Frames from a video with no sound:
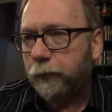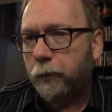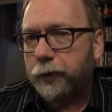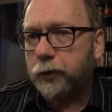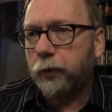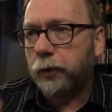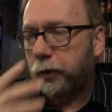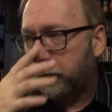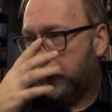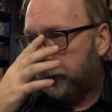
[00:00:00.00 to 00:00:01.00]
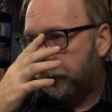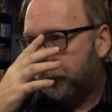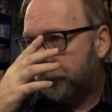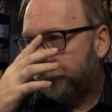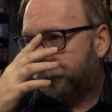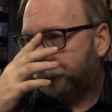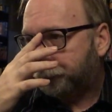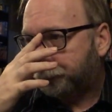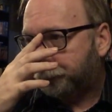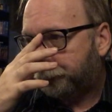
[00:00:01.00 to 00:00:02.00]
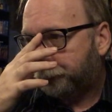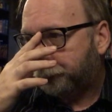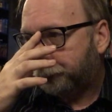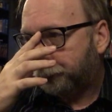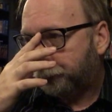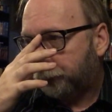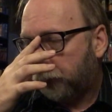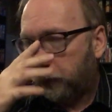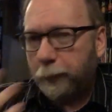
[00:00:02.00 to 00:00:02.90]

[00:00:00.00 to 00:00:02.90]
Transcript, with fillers: What's the word? Uh, a